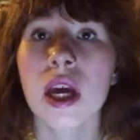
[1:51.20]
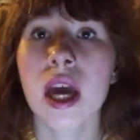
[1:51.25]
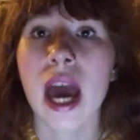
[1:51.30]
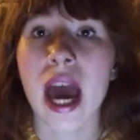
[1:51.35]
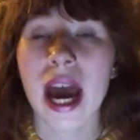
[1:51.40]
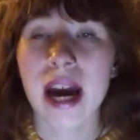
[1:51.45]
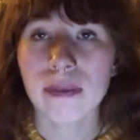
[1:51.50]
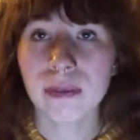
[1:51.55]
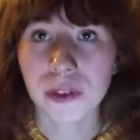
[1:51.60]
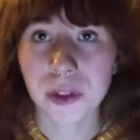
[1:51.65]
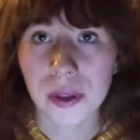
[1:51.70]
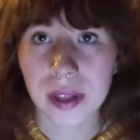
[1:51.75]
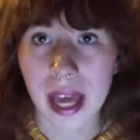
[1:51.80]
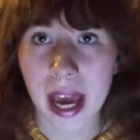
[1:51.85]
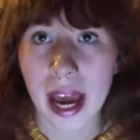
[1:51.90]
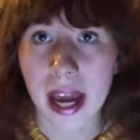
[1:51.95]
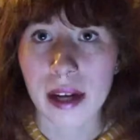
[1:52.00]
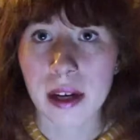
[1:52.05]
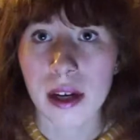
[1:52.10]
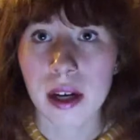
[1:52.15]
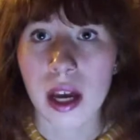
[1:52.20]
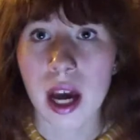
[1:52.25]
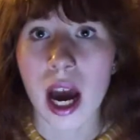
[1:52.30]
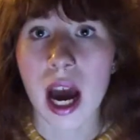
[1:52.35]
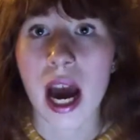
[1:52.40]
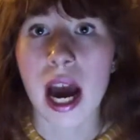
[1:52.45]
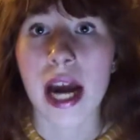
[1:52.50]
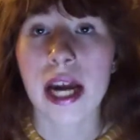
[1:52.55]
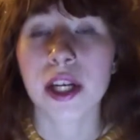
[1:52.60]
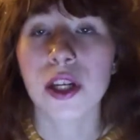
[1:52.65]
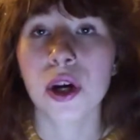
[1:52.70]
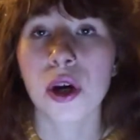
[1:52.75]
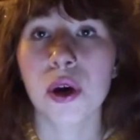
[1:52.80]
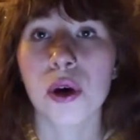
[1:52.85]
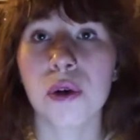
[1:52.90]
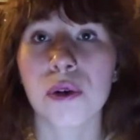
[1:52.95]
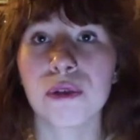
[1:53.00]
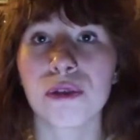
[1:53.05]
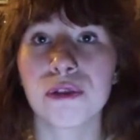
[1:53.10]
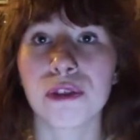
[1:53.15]
after that, I
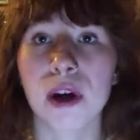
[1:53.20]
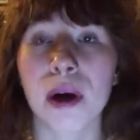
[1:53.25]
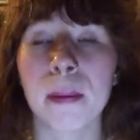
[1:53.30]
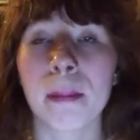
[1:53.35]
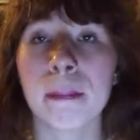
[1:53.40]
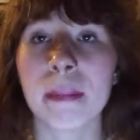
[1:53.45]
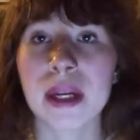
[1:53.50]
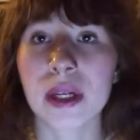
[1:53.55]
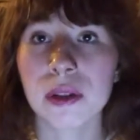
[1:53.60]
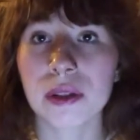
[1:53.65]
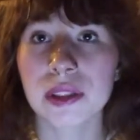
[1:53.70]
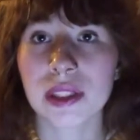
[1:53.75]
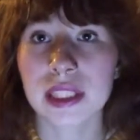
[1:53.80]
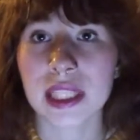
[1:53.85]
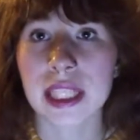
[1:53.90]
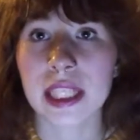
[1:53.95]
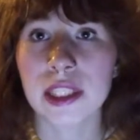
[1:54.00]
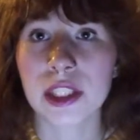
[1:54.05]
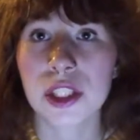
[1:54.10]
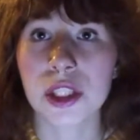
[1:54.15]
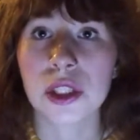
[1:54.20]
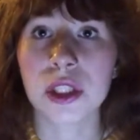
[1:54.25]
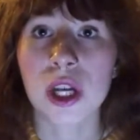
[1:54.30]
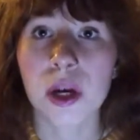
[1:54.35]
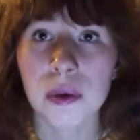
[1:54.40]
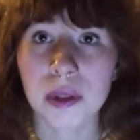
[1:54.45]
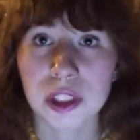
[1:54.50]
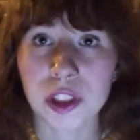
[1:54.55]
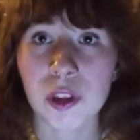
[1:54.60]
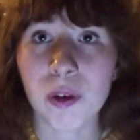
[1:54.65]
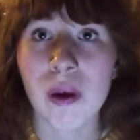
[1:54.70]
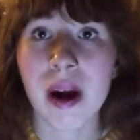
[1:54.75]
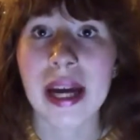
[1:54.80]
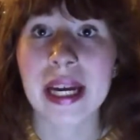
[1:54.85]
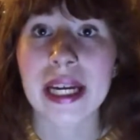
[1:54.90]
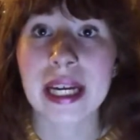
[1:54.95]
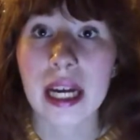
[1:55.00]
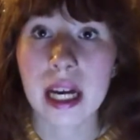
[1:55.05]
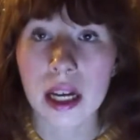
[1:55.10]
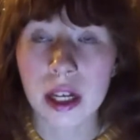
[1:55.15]
go from middle C to the lowest note
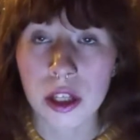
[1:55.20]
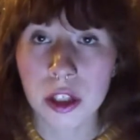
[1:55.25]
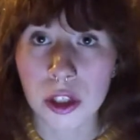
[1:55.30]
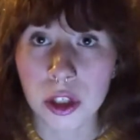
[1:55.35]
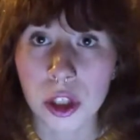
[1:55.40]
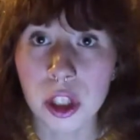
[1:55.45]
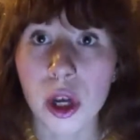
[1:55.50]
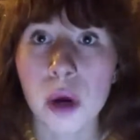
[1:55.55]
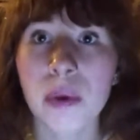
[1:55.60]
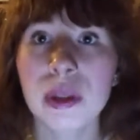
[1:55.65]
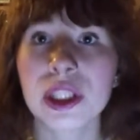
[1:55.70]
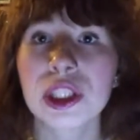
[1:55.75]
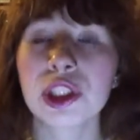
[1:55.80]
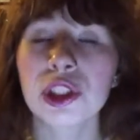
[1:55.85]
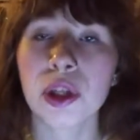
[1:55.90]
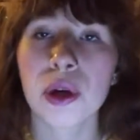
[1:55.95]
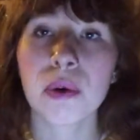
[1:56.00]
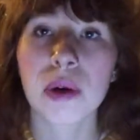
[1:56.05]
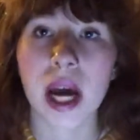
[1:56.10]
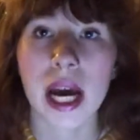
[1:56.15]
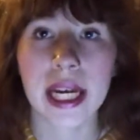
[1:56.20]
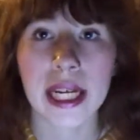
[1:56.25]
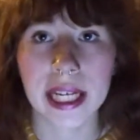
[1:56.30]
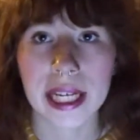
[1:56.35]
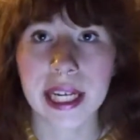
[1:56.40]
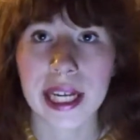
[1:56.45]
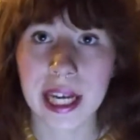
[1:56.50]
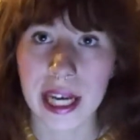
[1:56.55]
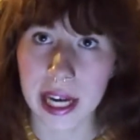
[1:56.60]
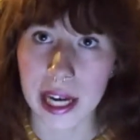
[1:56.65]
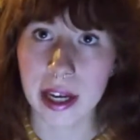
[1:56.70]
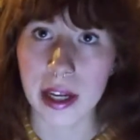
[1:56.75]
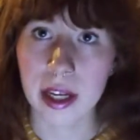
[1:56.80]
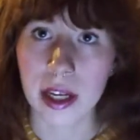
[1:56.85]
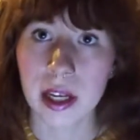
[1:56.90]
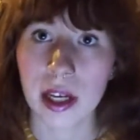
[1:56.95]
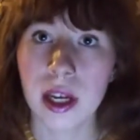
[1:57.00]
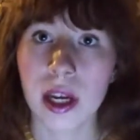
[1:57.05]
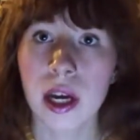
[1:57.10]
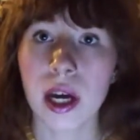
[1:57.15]
I can hit.
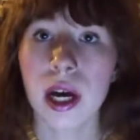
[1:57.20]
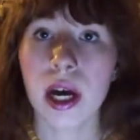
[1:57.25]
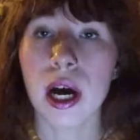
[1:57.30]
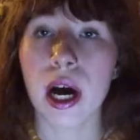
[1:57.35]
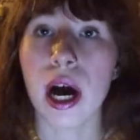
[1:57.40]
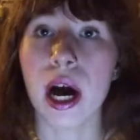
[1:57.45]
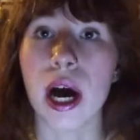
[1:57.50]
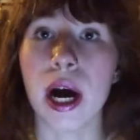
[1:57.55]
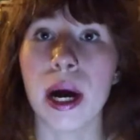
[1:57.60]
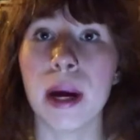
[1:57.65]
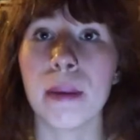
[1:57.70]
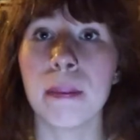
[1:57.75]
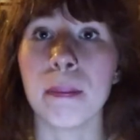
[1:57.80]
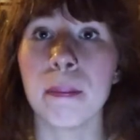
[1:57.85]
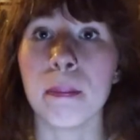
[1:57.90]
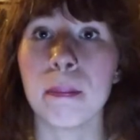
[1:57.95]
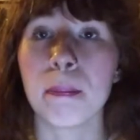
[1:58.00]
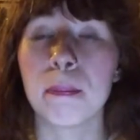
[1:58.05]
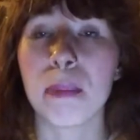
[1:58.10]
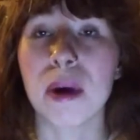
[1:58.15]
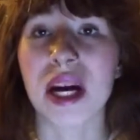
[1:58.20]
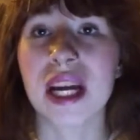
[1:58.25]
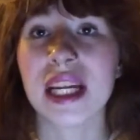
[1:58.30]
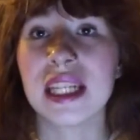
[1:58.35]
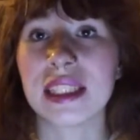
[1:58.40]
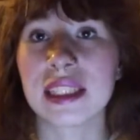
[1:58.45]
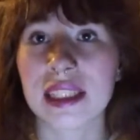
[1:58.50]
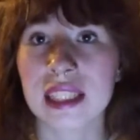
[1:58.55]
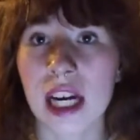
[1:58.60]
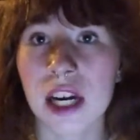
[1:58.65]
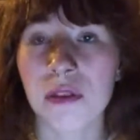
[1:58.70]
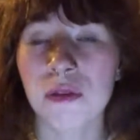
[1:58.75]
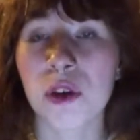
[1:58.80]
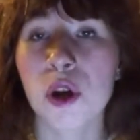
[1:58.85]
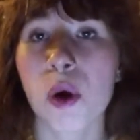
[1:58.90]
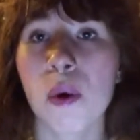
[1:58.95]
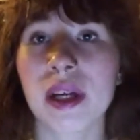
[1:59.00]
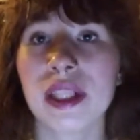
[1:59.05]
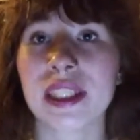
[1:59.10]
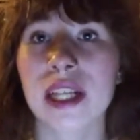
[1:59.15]
But instead of
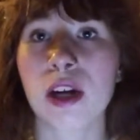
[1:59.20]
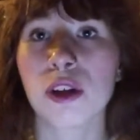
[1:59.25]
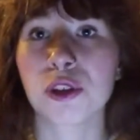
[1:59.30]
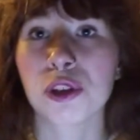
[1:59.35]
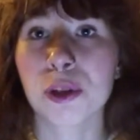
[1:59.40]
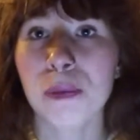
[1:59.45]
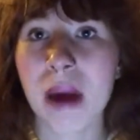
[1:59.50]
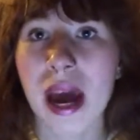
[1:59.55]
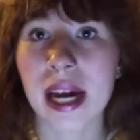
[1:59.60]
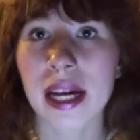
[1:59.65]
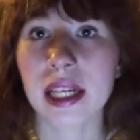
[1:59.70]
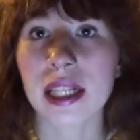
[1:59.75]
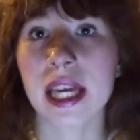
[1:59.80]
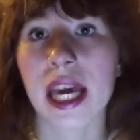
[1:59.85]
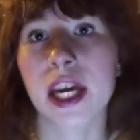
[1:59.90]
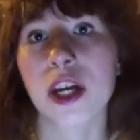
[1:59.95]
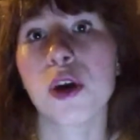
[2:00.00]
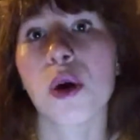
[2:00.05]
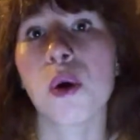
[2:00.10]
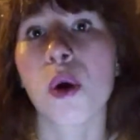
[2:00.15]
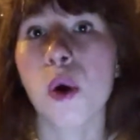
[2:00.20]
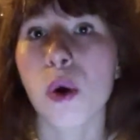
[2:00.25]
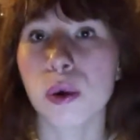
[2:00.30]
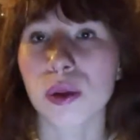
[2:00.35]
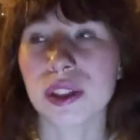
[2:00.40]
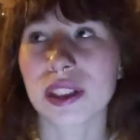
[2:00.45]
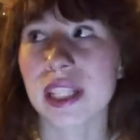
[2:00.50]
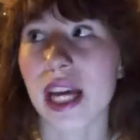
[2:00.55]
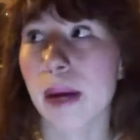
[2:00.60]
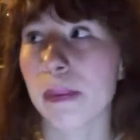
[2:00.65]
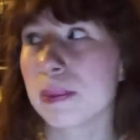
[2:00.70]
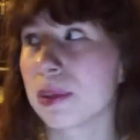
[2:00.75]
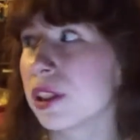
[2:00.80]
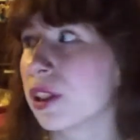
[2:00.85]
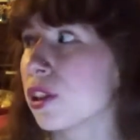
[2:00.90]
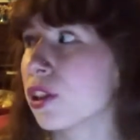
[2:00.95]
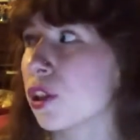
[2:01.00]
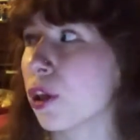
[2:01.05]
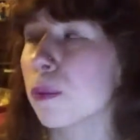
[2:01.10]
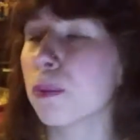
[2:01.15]
going down chromatically, I go whole steps.
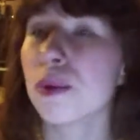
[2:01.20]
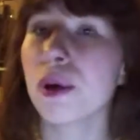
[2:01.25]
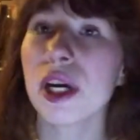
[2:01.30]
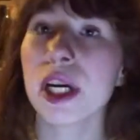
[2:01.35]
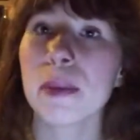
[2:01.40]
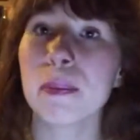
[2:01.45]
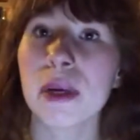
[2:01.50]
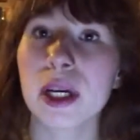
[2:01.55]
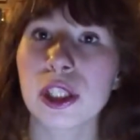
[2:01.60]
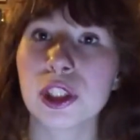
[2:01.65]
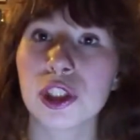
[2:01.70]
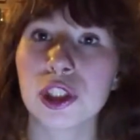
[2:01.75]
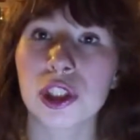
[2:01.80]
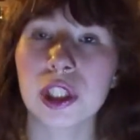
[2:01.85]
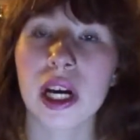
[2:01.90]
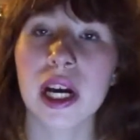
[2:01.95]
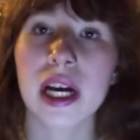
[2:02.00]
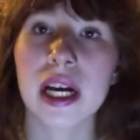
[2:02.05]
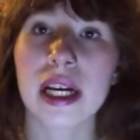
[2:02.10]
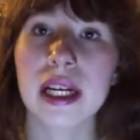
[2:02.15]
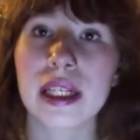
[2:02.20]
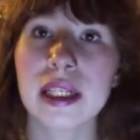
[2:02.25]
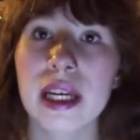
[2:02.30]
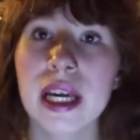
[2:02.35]
So pretty much a